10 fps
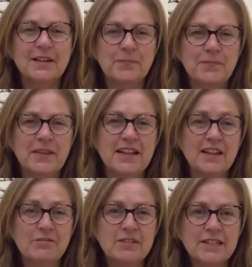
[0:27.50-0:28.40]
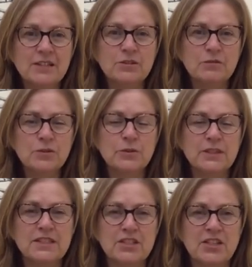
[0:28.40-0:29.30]
and I really look forward
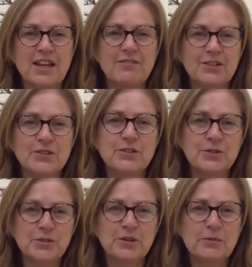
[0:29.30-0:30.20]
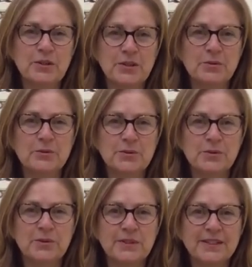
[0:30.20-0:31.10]
to sharing a story with you all.
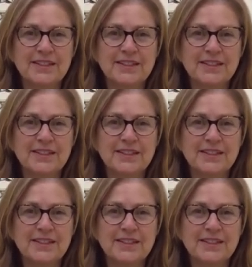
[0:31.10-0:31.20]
